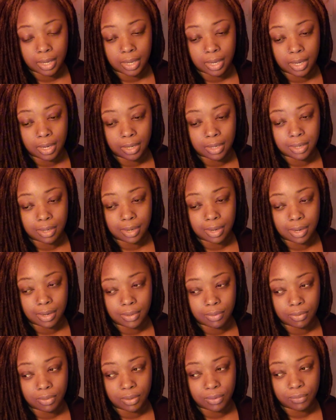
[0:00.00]
And
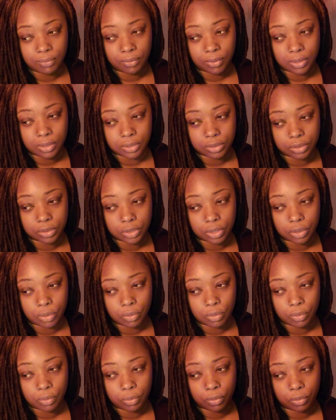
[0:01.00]
they feel as
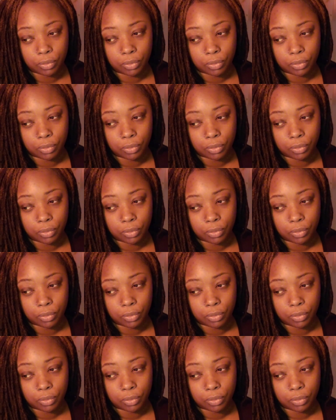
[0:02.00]
though